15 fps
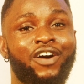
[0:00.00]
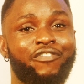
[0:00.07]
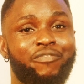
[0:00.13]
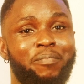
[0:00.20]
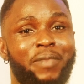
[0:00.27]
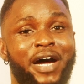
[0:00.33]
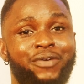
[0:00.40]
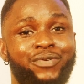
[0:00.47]
of
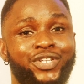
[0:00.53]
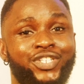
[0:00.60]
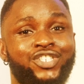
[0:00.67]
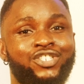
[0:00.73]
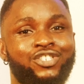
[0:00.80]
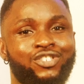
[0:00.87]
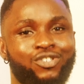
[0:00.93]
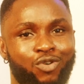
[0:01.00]
marriage
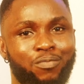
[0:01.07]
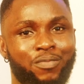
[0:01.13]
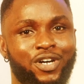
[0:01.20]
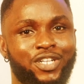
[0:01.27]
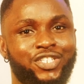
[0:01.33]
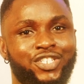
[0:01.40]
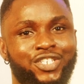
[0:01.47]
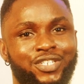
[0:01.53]
so
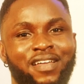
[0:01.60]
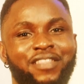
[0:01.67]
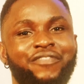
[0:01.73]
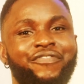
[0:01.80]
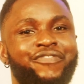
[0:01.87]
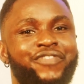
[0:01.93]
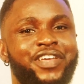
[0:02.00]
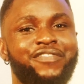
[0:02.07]
much. The
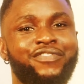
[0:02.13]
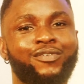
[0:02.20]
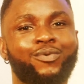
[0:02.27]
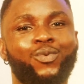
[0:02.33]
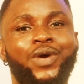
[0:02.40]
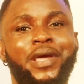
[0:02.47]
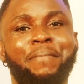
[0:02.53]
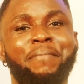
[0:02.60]
fifth
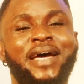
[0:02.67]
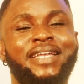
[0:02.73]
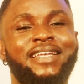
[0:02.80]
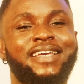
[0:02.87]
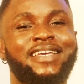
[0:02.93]
way men